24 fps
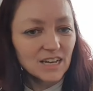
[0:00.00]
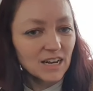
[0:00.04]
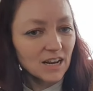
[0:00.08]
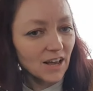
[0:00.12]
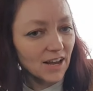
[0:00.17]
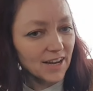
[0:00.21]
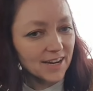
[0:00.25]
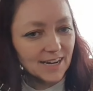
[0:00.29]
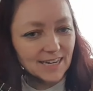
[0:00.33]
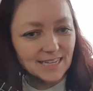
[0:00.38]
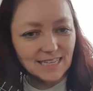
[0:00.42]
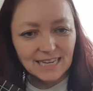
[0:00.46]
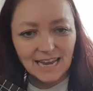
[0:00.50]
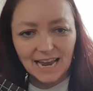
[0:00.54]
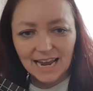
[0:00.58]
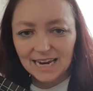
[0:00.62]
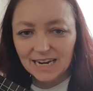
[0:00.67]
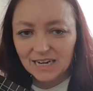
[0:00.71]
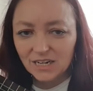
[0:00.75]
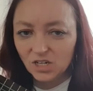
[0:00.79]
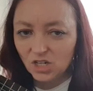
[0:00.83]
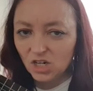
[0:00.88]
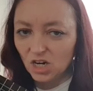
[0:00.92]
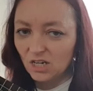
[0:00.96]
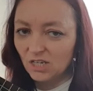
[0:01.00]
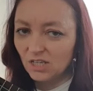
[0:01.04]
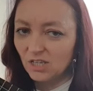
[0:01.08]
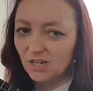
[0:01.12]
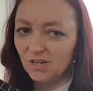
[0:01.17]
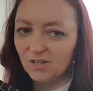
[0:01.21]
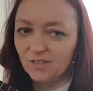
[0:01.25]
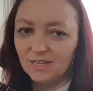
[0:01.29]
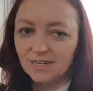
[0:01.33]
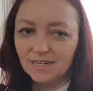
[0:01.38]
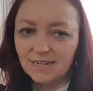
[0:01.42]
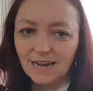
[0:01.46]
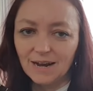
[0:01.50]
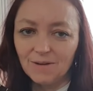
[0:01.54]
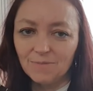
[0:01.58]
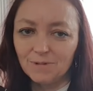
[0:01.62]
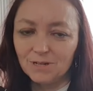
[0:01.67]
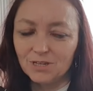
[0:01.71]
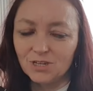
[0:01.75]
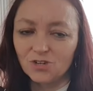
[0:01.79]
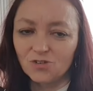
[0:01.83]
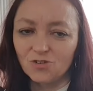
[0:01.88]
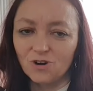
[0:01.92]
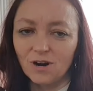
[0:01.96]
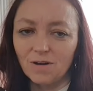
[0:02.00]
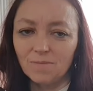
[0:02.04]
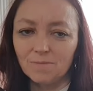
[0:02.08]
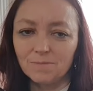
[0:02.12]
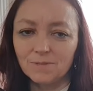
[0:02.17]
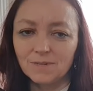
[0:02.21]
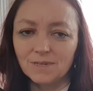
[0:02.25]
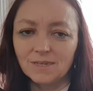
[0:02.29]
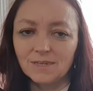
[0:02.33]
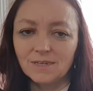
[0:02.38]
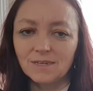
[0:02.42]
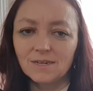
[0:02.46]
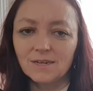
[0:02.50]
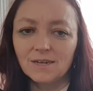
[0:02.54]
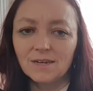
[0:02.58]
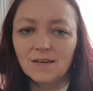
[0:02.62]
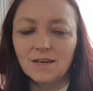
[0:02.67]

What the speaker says: like I say, just do the downward strums.